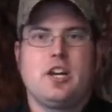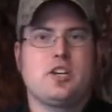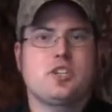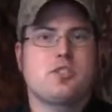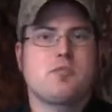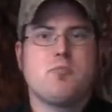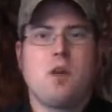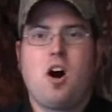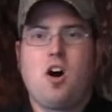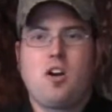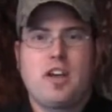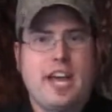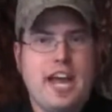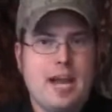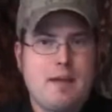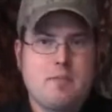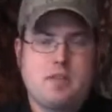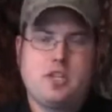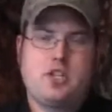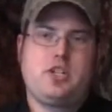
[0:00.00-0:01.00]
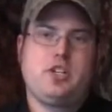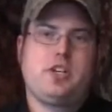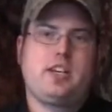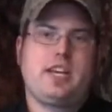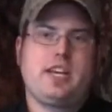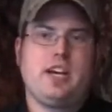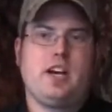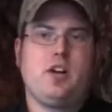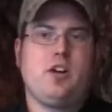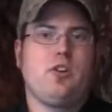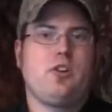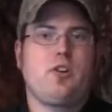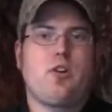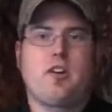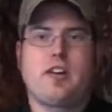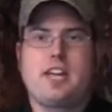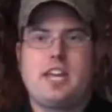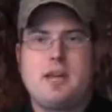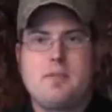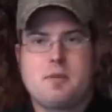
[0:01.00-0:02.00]
small game that you killed,
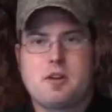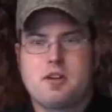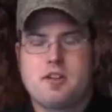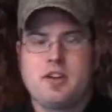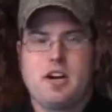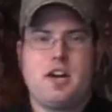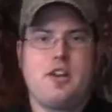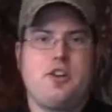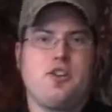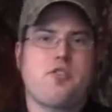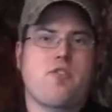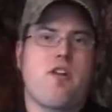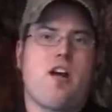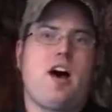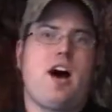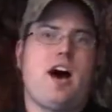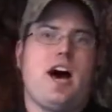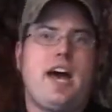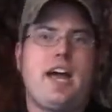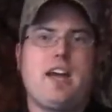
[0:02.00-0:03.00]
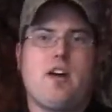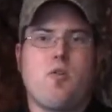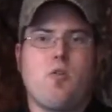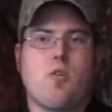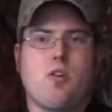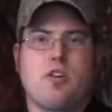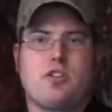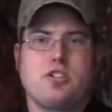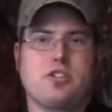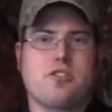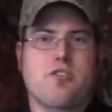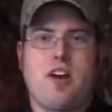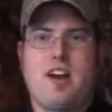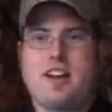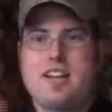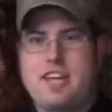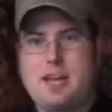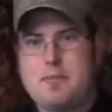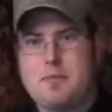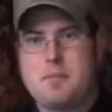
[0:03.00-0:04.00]
or keep your gun dry, or just try
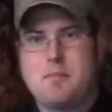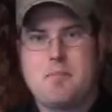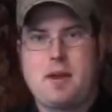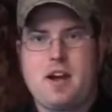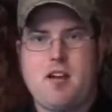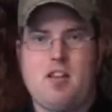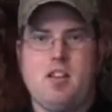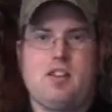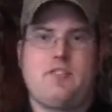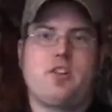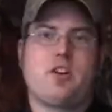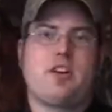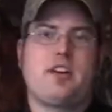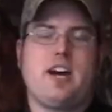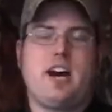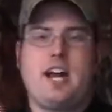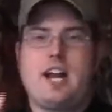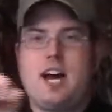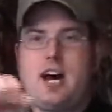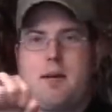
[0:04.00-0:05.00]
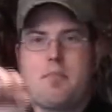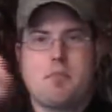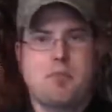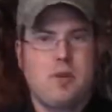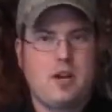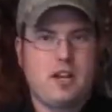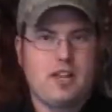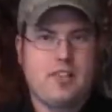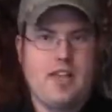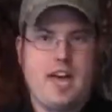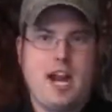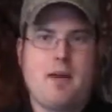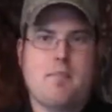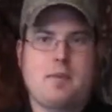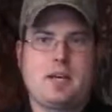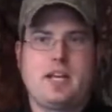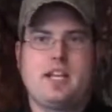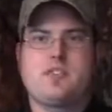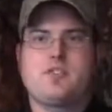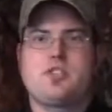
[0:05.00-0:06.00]
to keep the barrel of your gun up, putting that
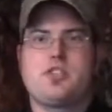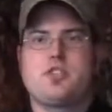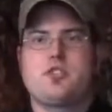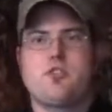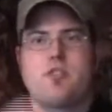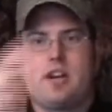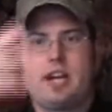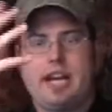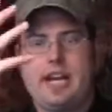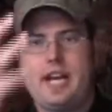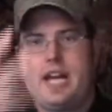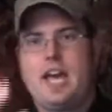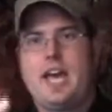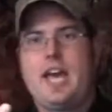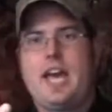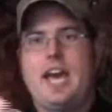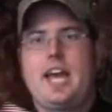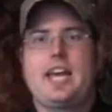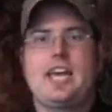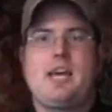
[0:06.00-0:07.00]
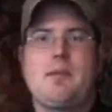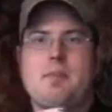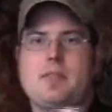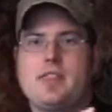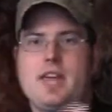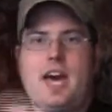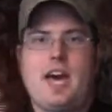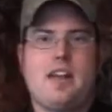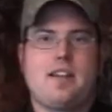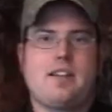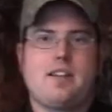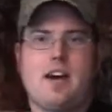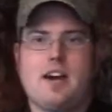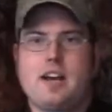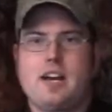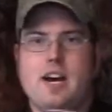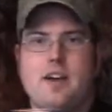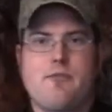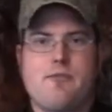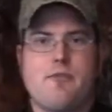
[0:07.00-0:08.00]
up against a tree and keeping that
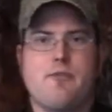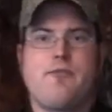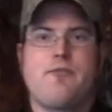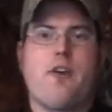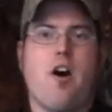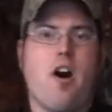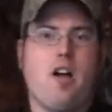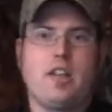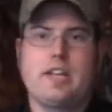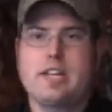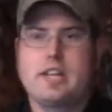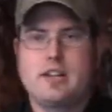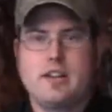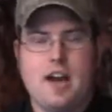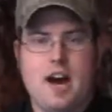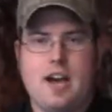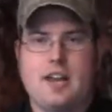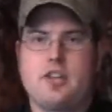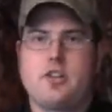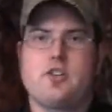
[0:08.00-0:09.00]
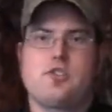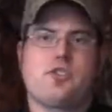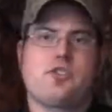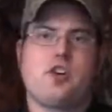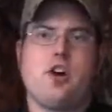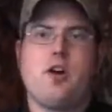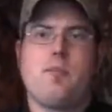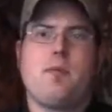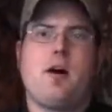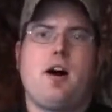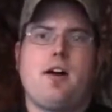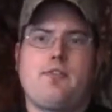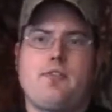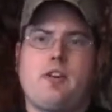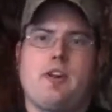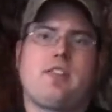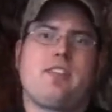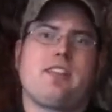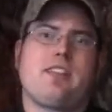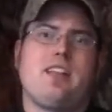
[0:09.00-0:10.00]
gun from falling and knocking your scope off
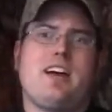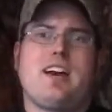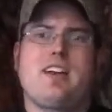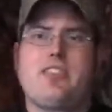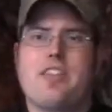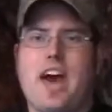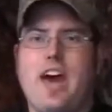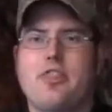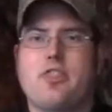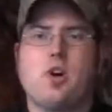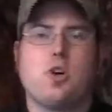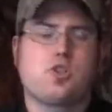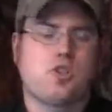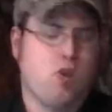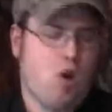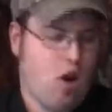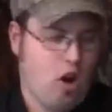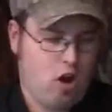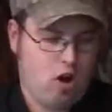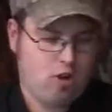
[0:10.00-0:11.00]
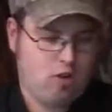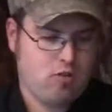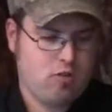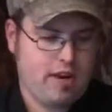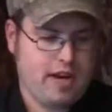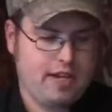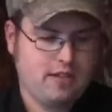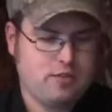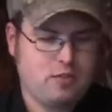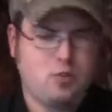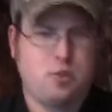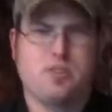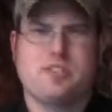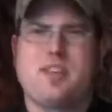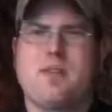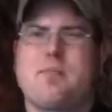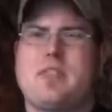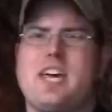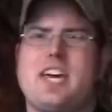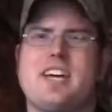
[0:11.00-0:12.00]
or anything like that. Those are all great tools.
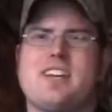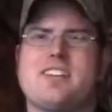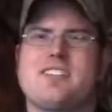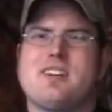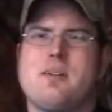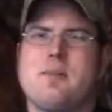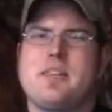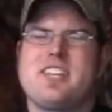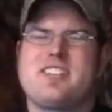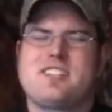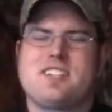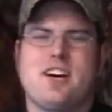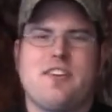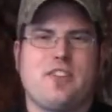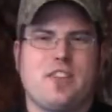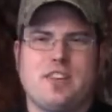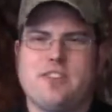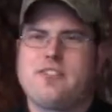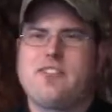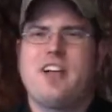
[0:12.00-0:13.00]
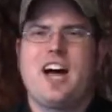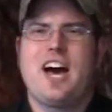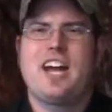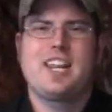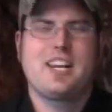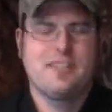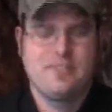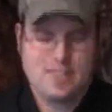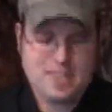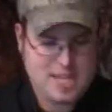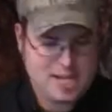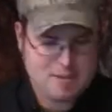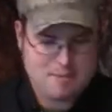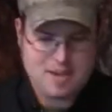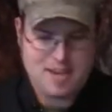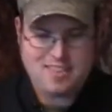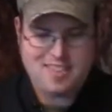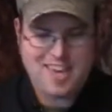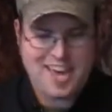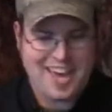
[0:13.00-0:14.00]
I'm thinking of some of this stuff on the fly. I didn't even think
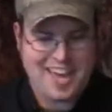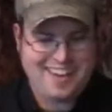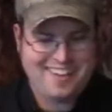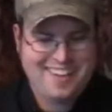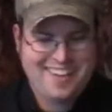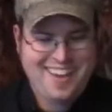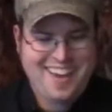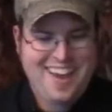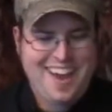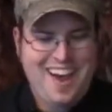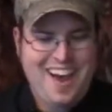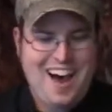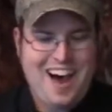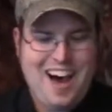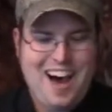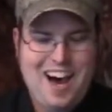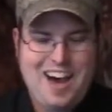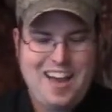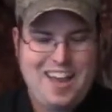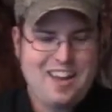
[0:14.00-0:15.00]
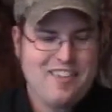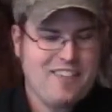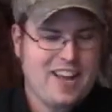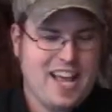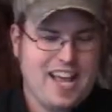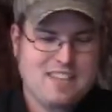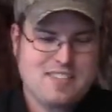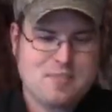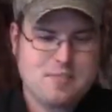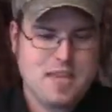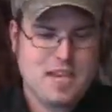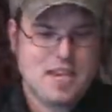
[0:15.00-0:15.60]
about that. It even has some